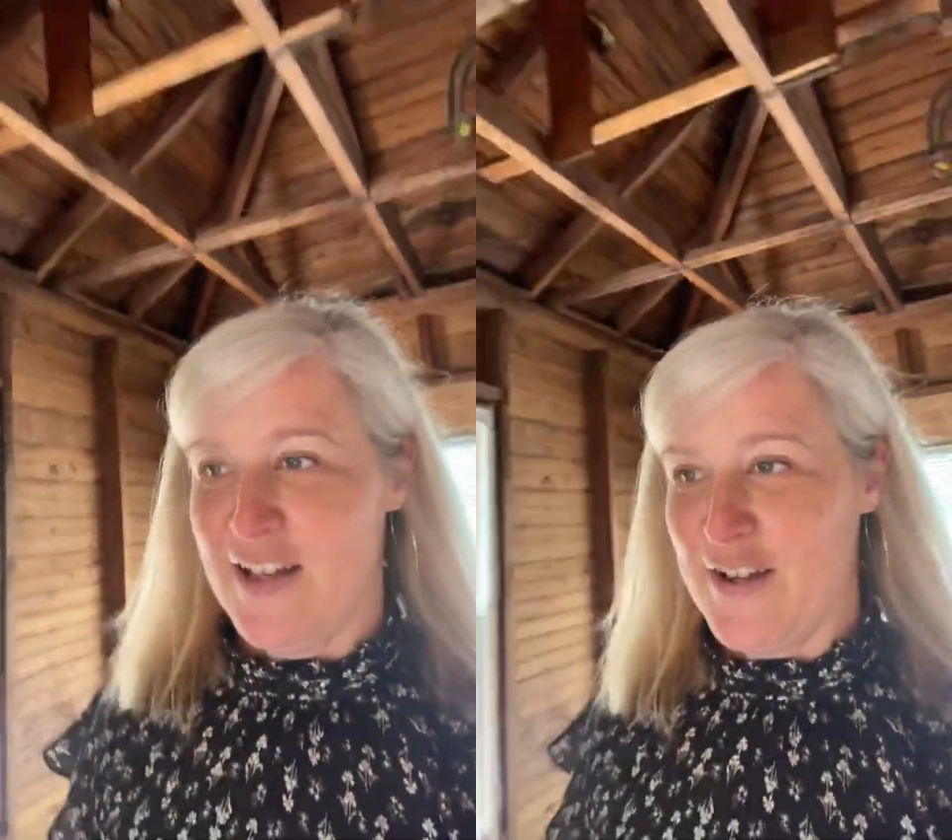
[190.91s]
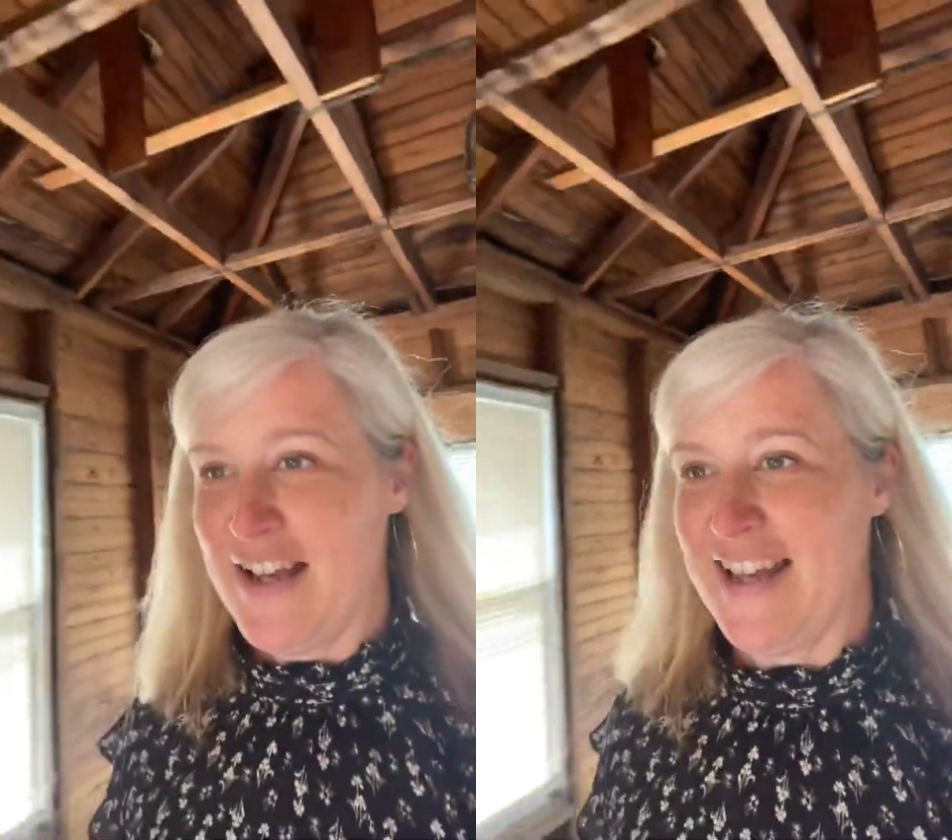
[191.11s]

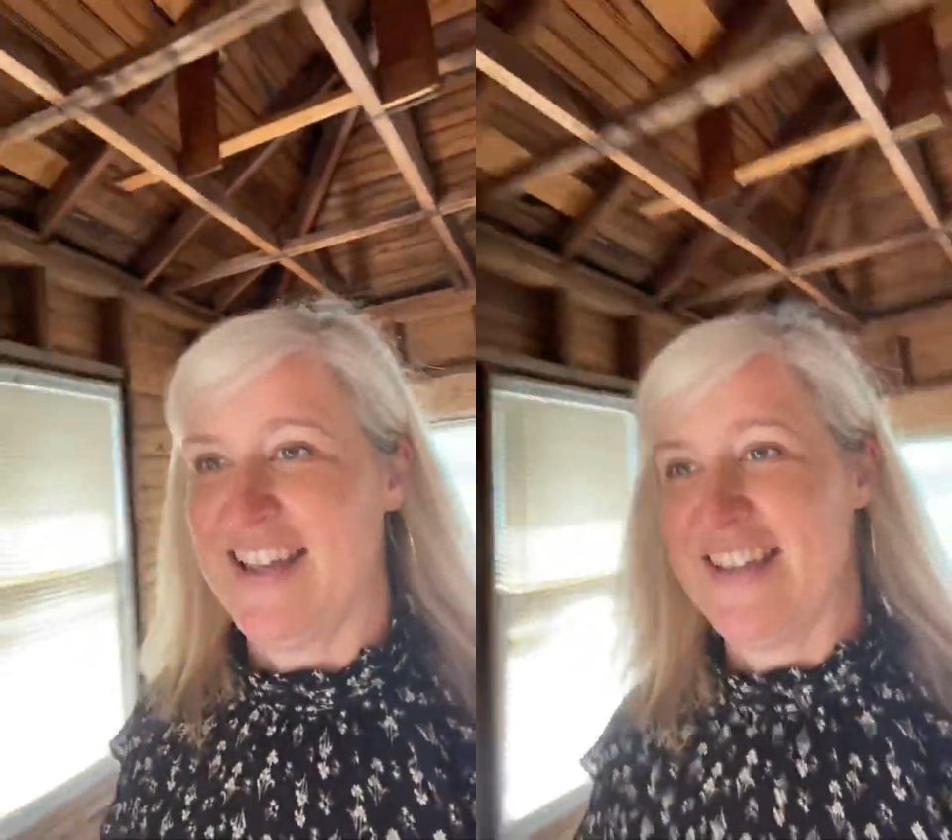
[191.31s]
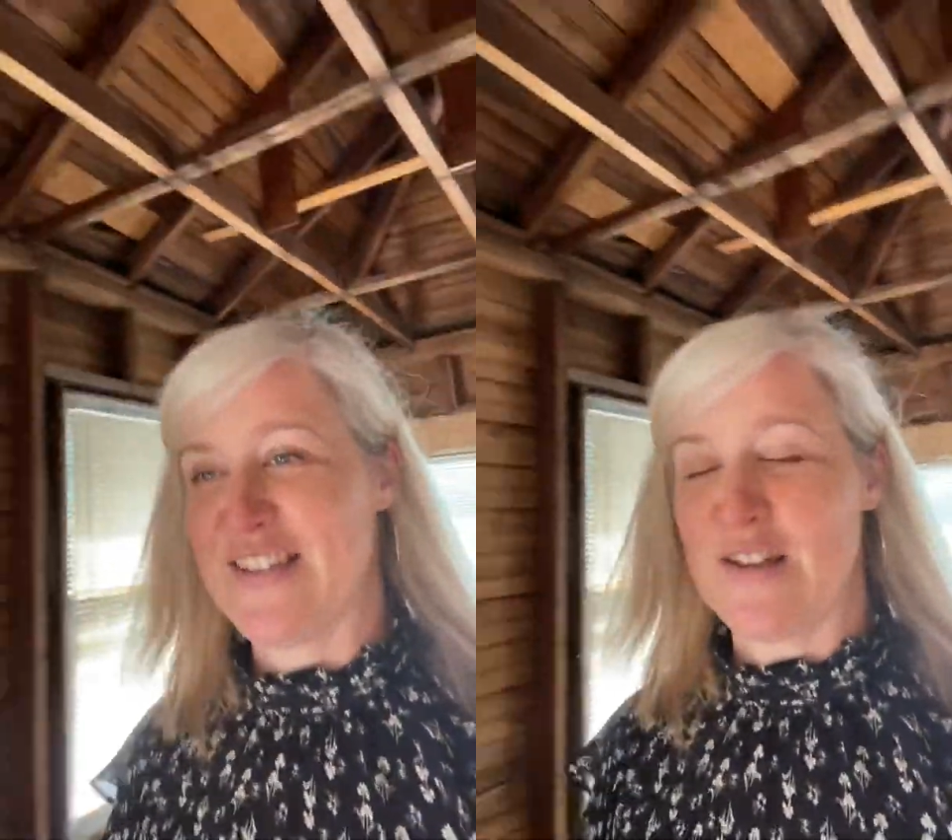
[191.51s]

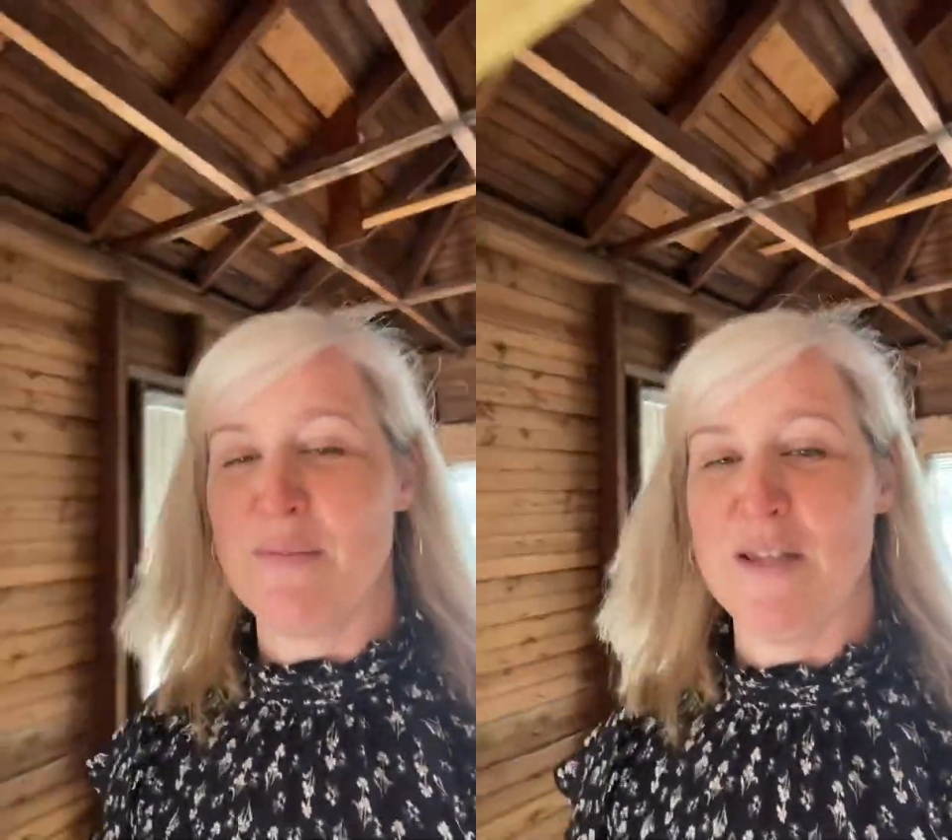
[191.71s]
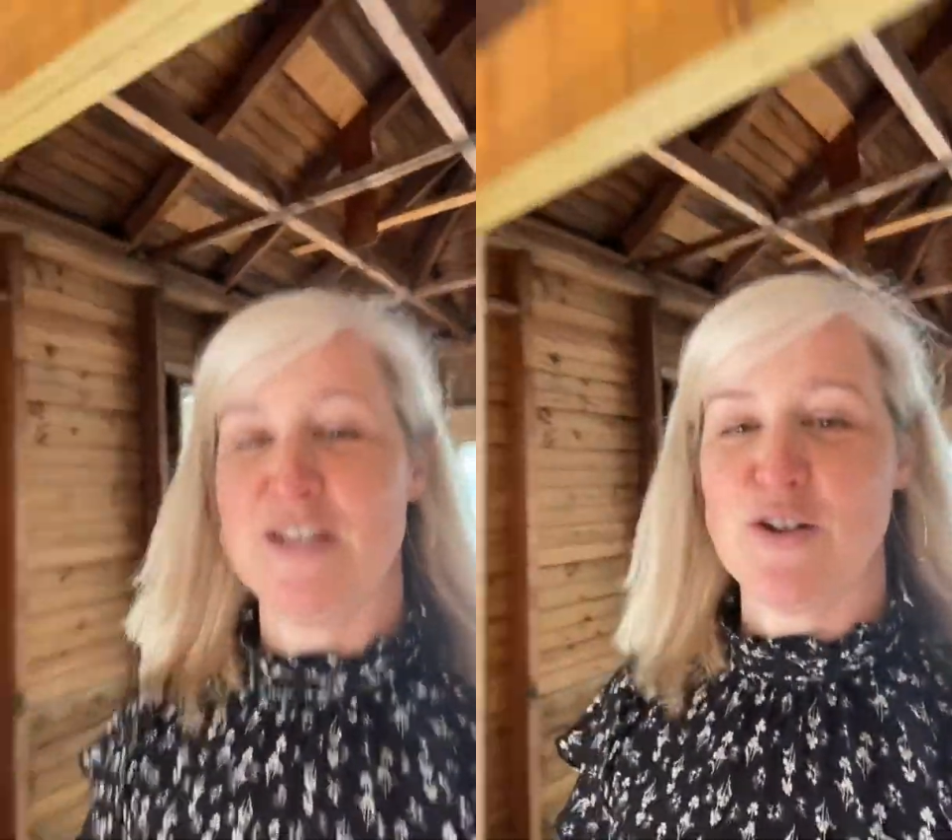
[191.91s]
okay, so
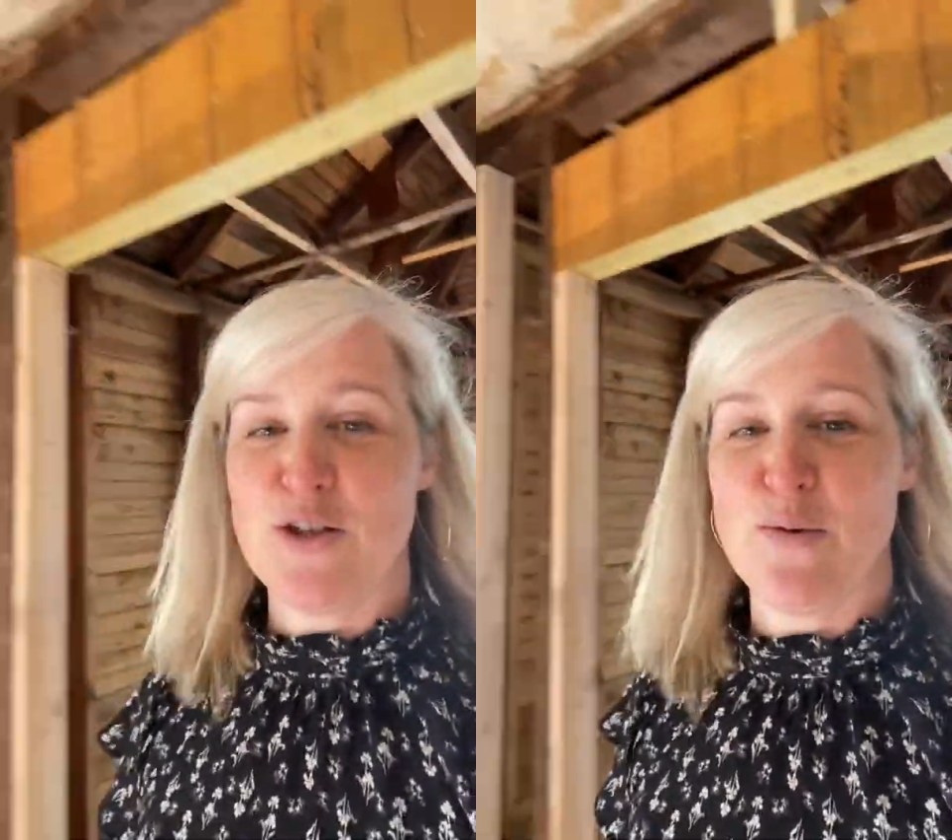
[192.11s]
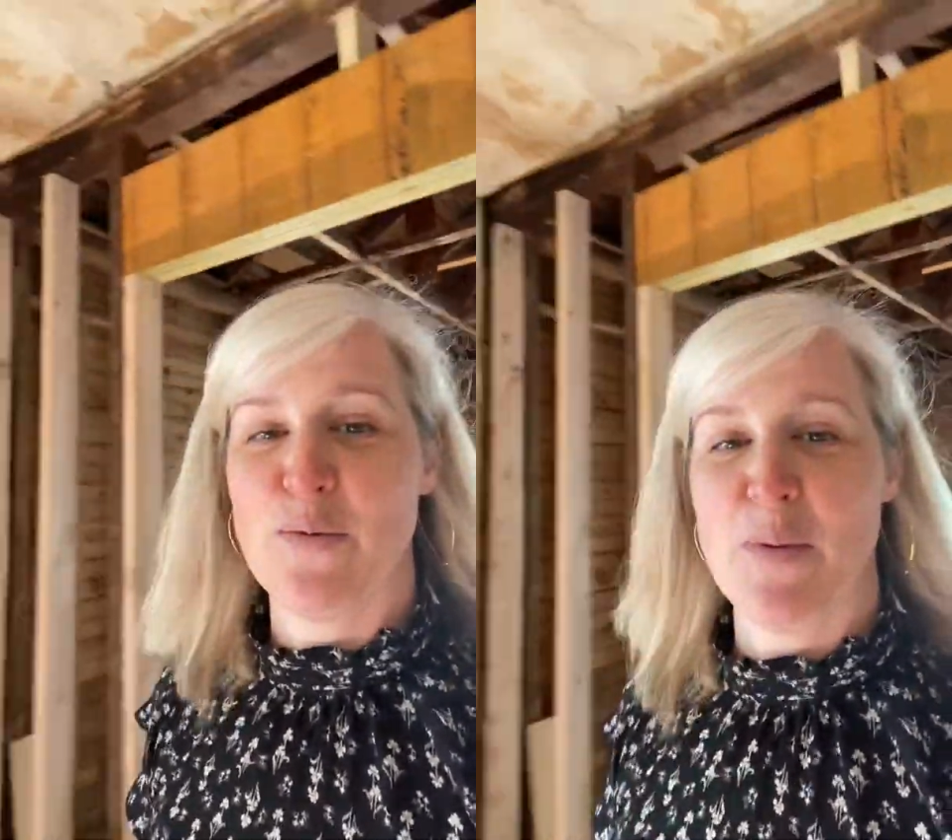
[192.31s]
let me show you